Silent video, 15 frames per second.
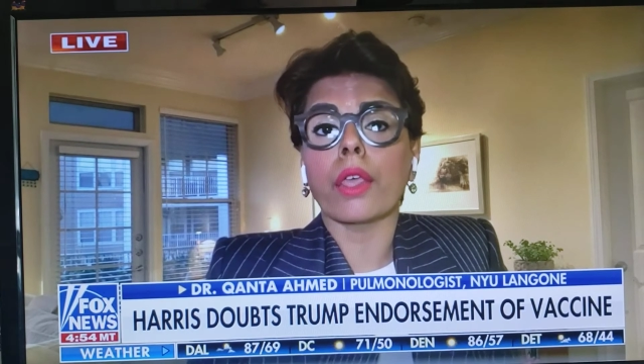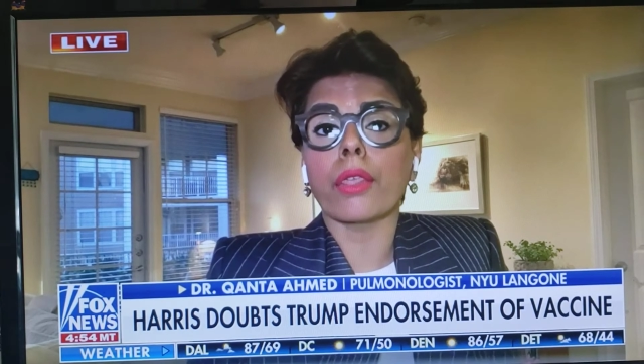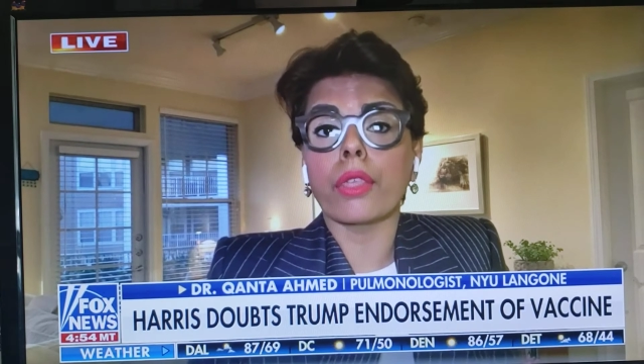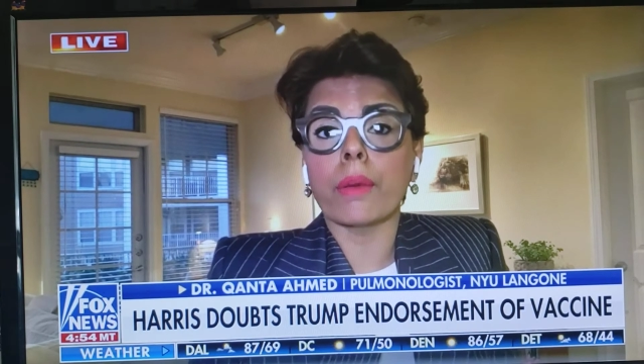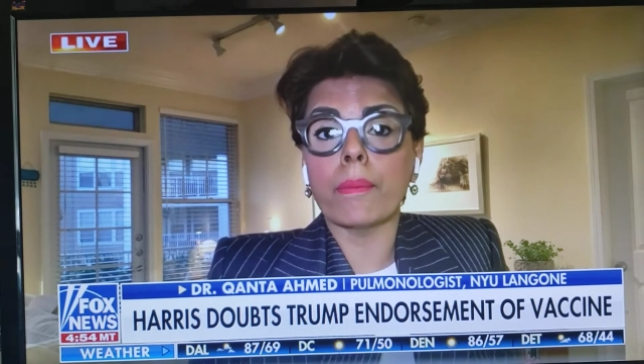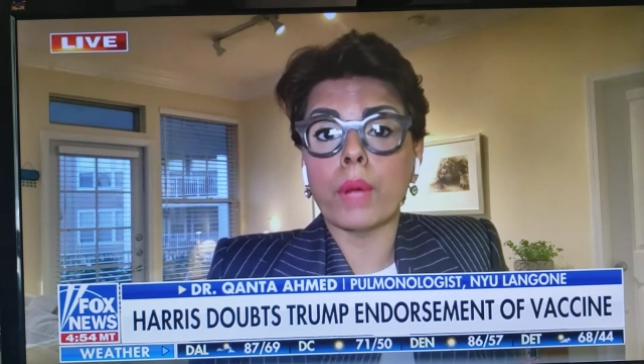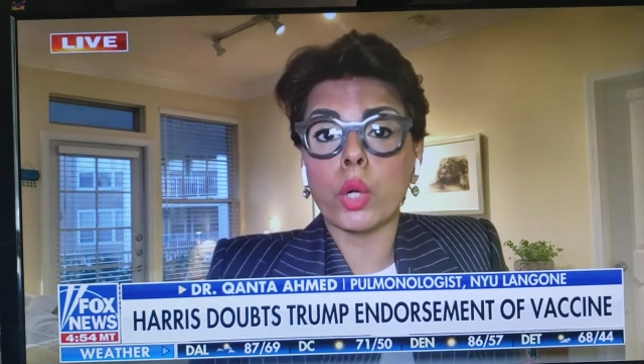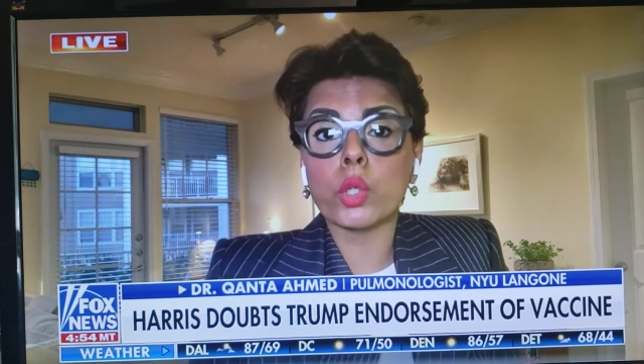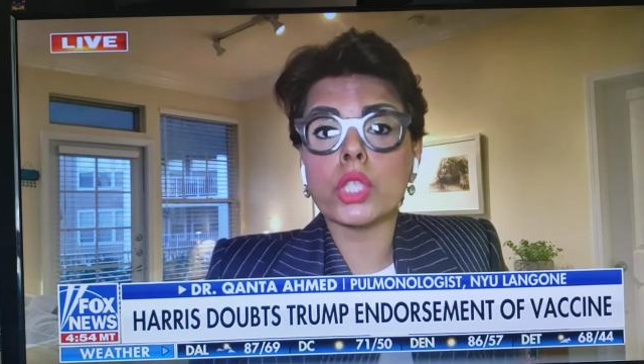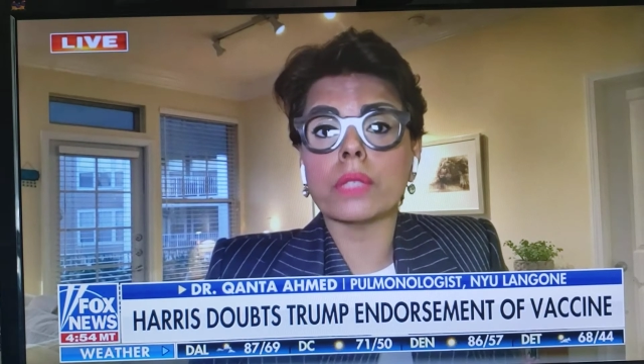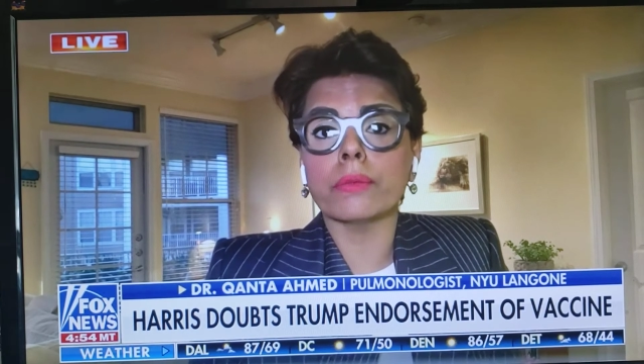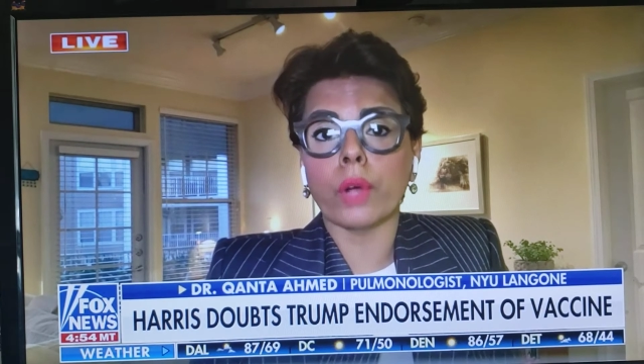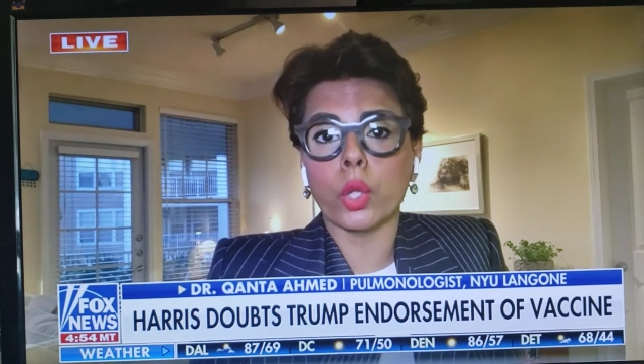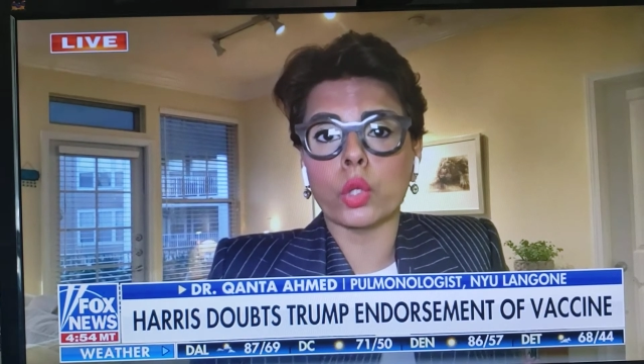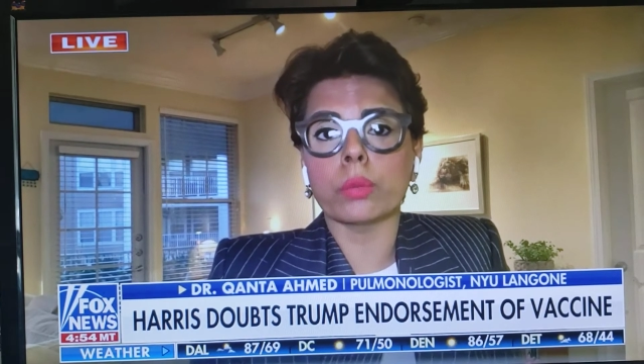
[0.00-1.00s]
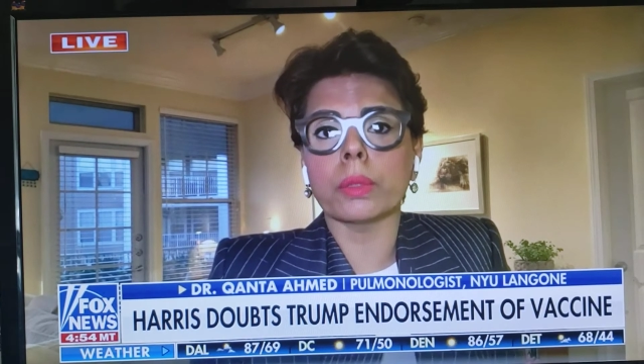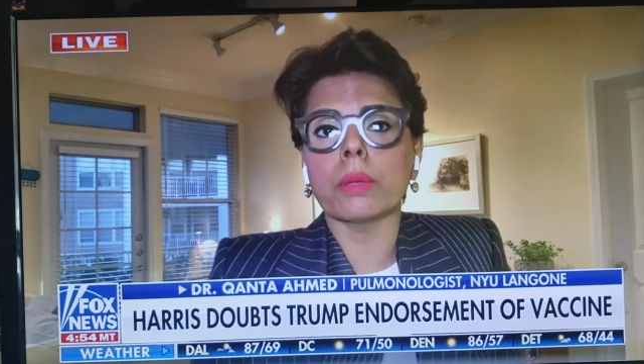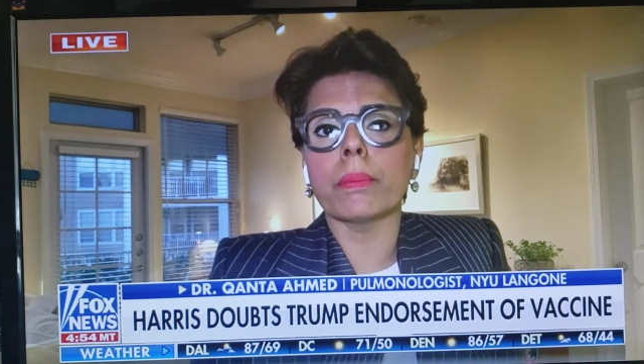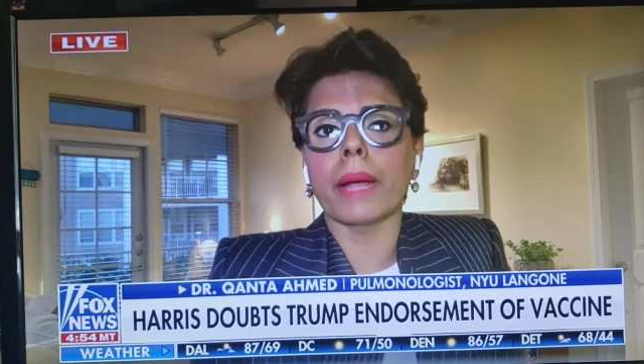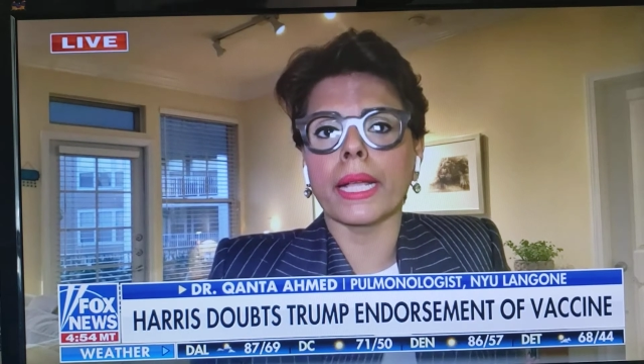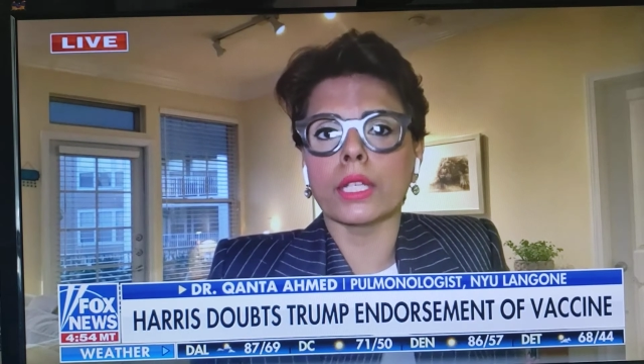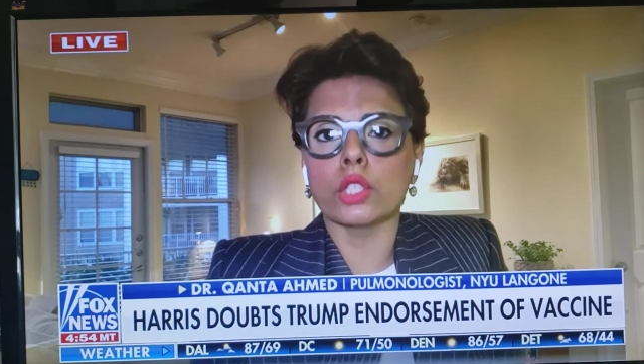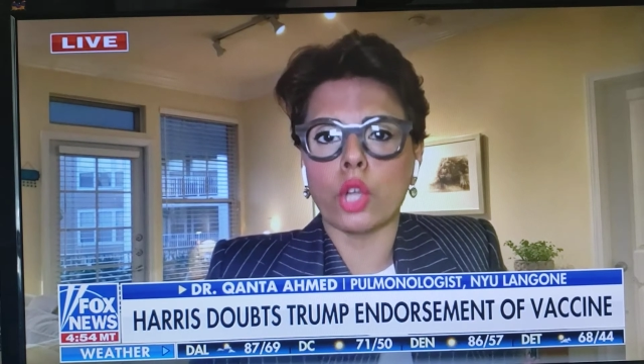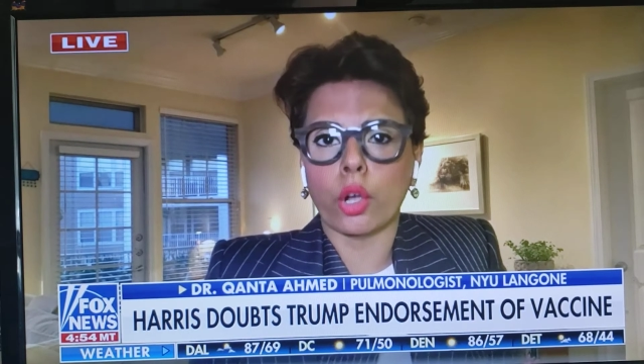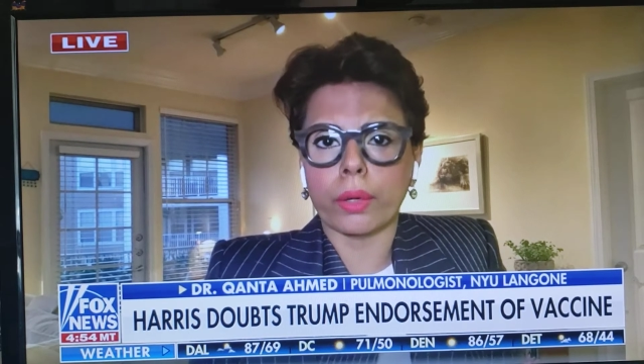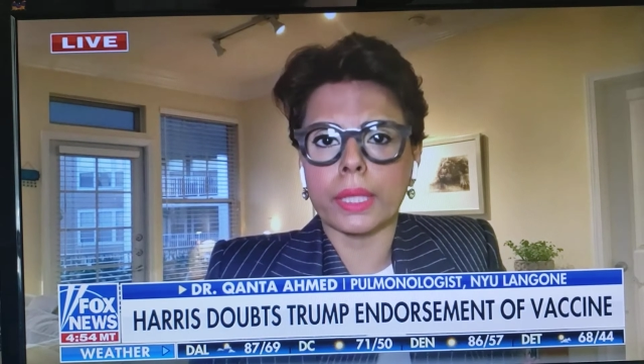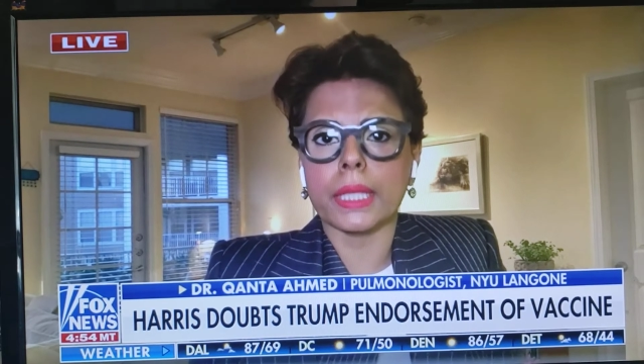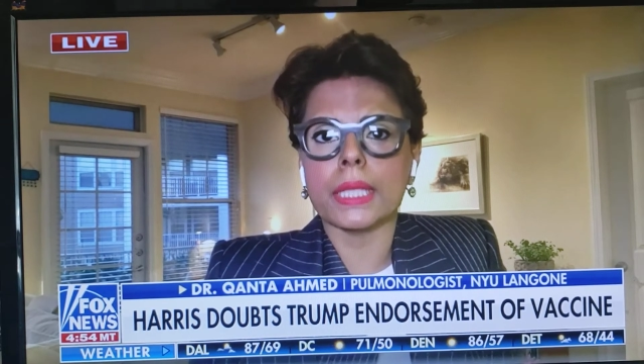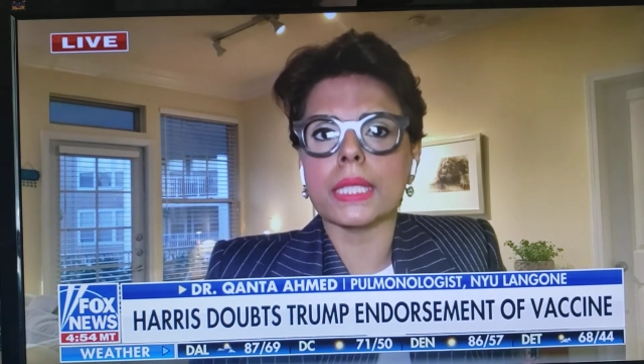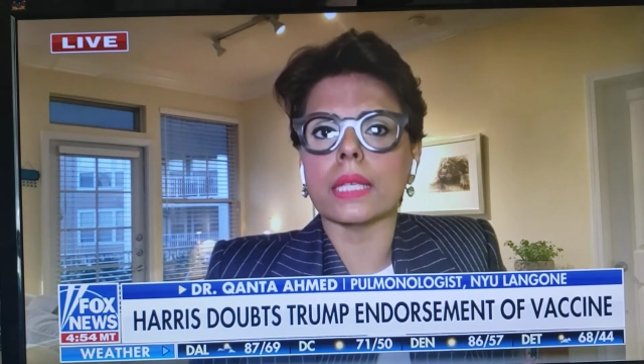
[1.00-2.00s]
the most vulnerable
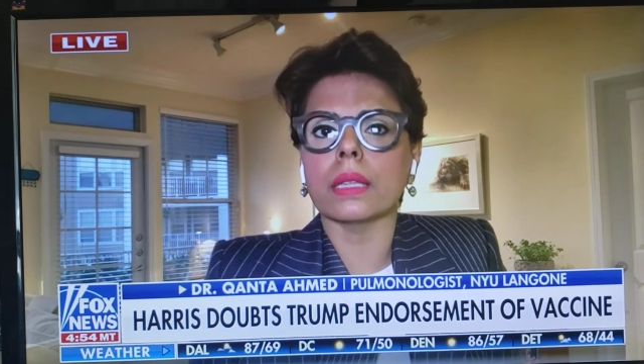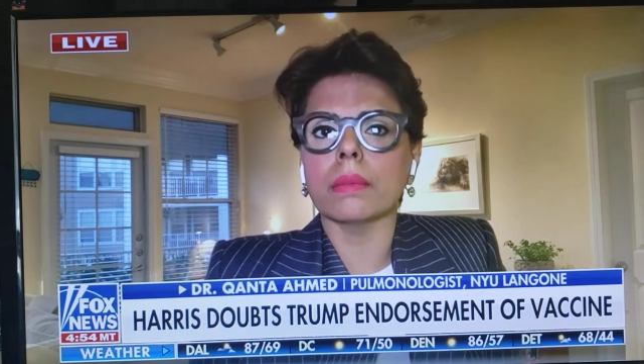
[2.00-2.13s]
minorities